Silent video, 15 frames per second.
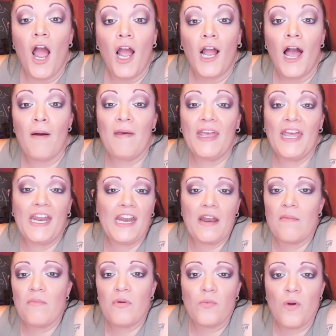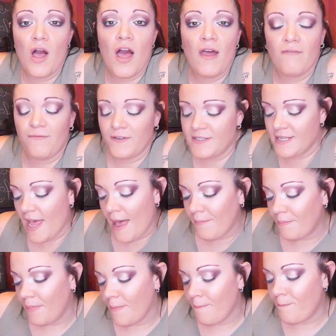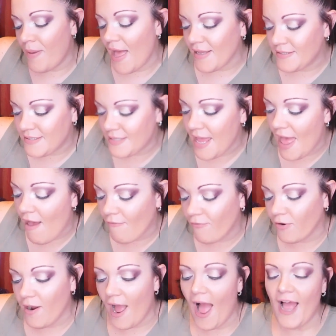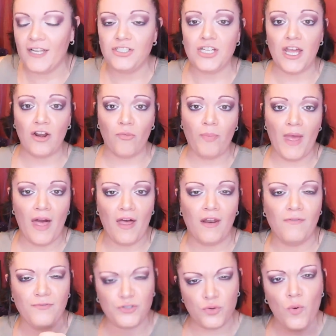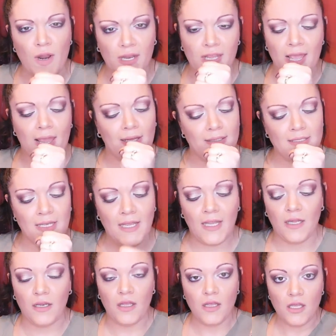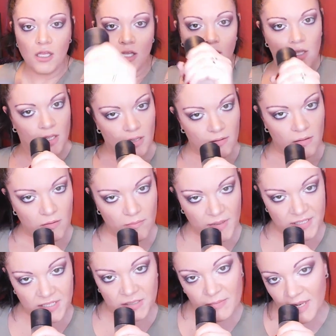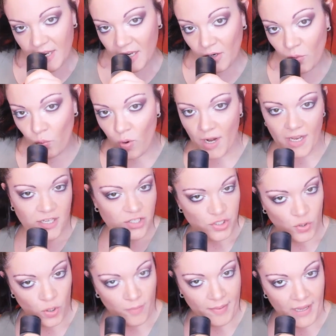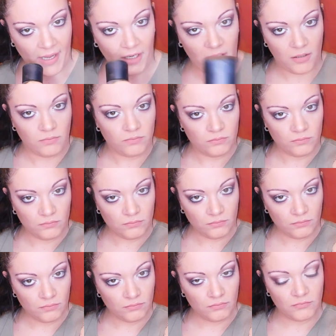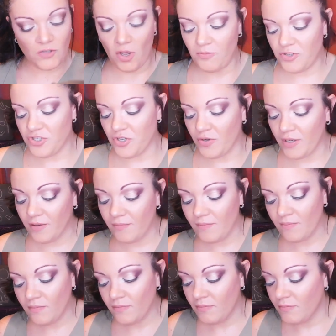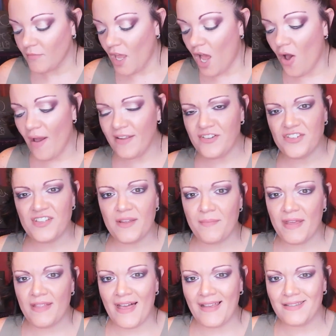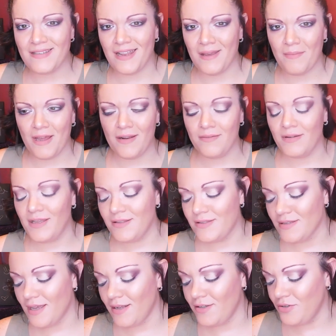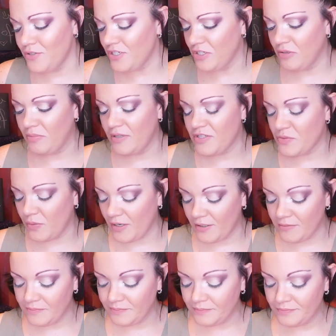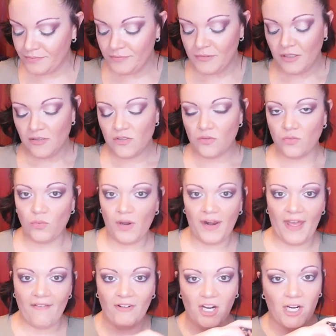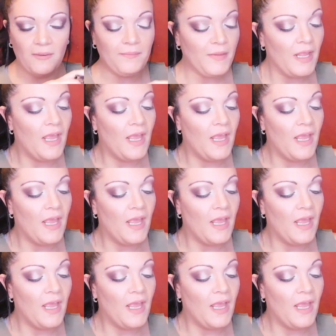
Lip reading: Coming in at number 1 for top best ever eyeshadow palette of 2018. Mrs. Minnick, what is your pick? No, I'm just joking. Oh, I just said my last name on YouTube. That's weird. Whatever.